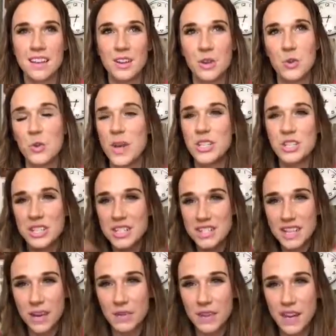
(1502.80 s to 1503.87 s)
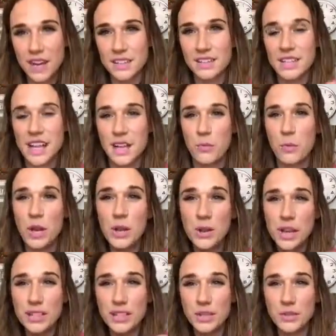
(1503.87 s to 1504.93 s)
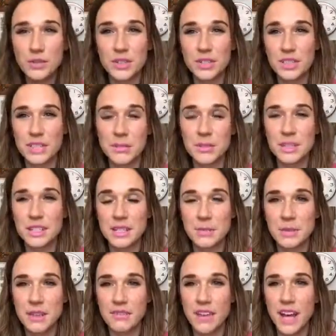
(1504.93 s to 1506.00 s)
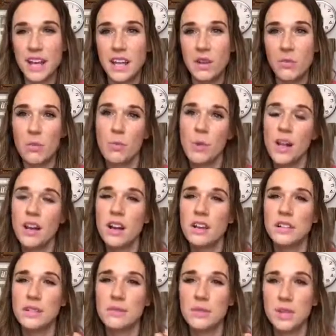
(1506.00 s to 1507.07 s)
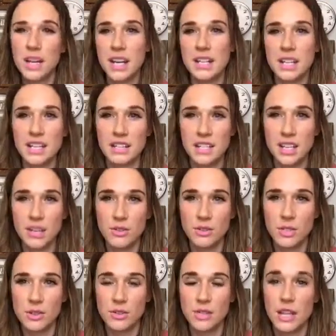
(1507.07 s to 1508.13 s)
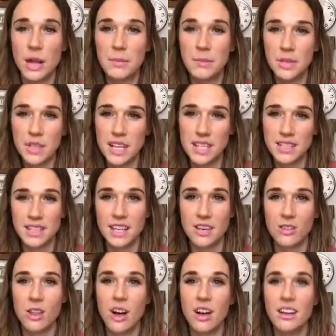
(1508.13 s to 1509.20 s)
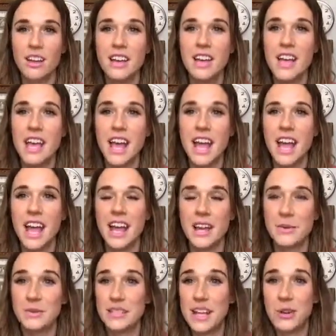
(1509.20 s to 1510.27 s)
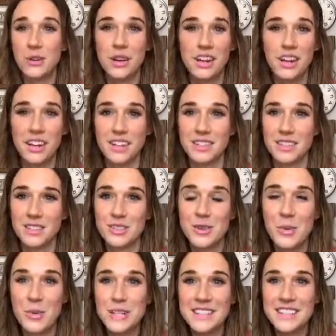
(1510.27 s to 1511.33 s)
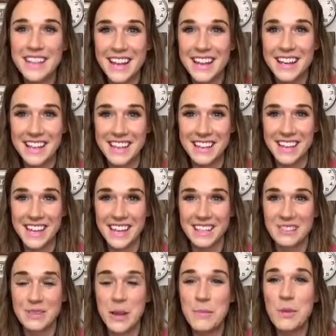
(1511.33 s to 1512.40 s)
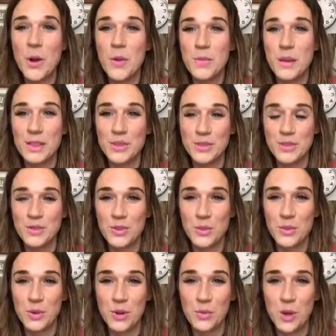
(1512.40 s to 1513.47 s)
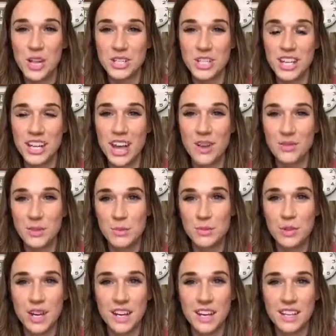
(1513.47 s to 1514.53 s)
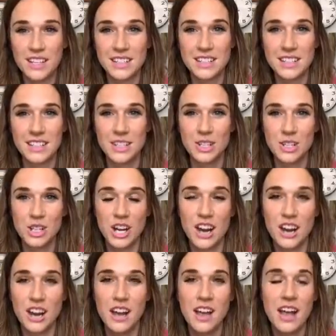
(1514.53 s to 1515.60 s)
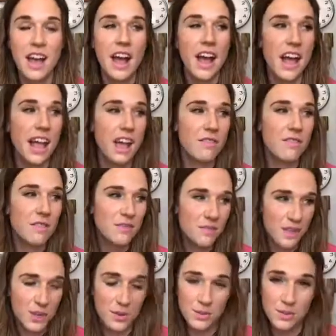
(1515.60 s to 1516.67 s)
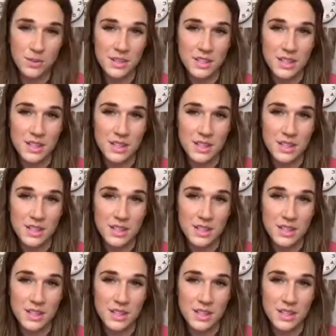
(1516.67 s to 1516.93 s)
questions out there saying, what do you guys do for summer sibling fighting? What are some good ideas that you do to help your kids get along? And it was like crickets. No one said anything. So I'm hoping those of you who are watching have some great ideas and can share. I have a few,